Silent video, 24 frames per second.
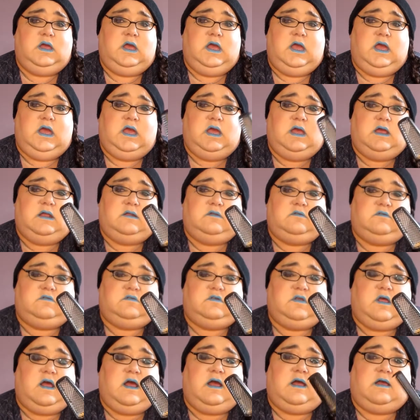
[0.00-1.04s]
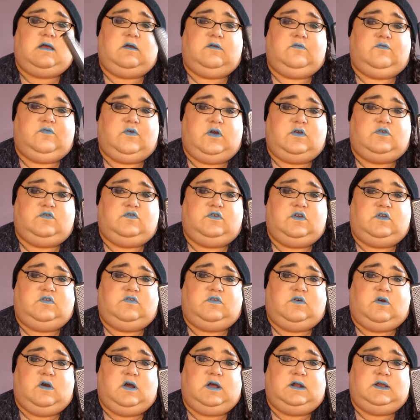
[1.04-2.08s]
and fresh
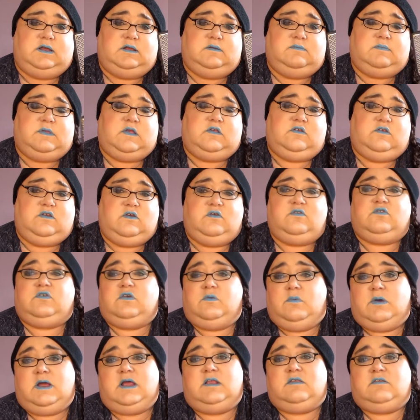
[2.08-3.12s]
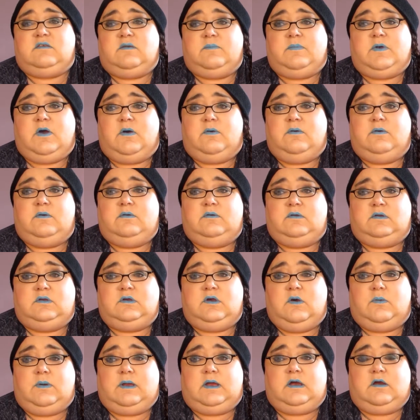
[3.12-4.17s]
ginger on it. That's usually what ends up
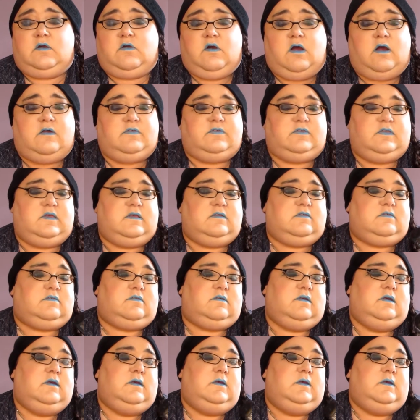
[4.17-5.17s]
going across this